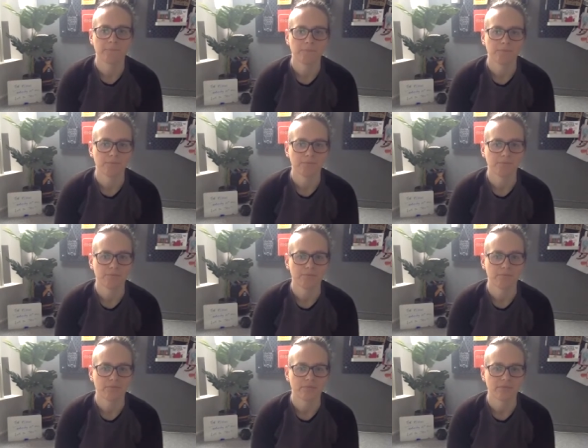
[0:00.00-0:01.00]
I'm not in
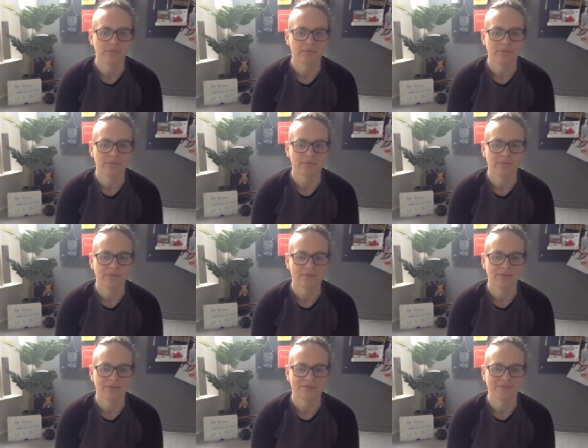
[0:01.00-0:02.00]
hell to do 7
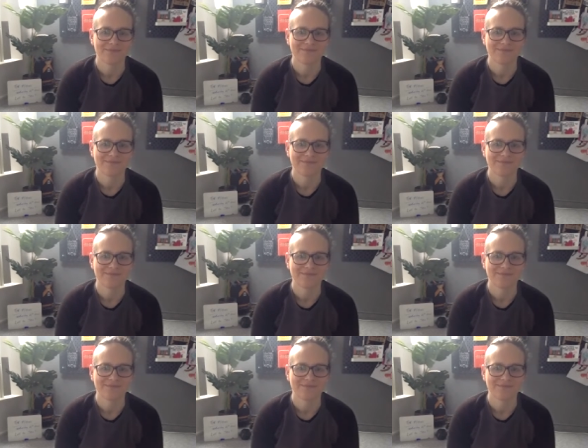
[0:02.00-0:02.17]
rounds